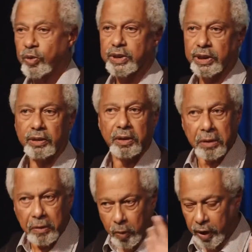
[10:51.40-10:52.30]
was the
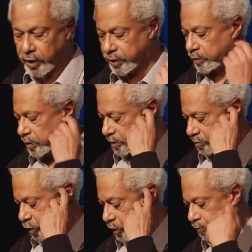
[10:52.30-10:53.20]
world's
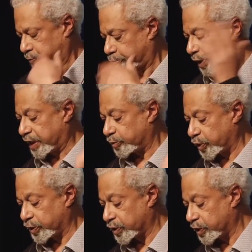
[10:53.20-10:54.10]
sort of biggest
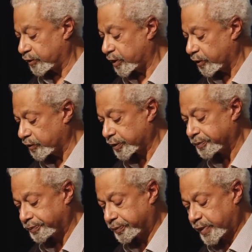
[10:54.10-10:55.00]
producer of cloves.
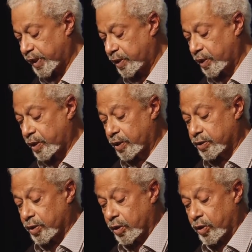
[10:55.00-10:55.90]

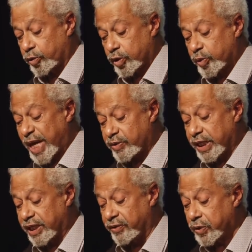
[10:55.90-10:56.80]
So it was without
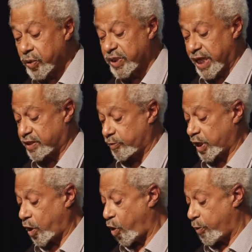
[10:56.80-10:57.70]
any enthusiasm
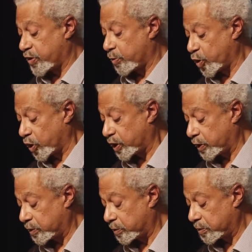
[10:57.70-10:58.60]
that I opened the
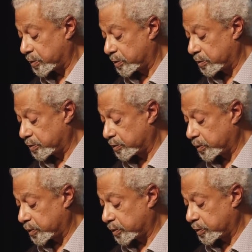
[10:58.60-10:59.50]
book.
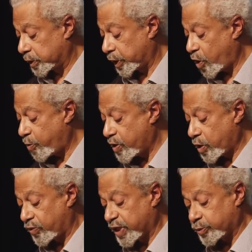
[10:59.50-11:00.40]
It opened
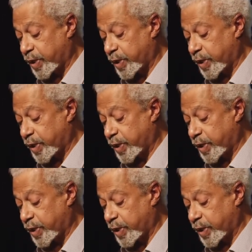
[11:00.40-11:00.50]
on this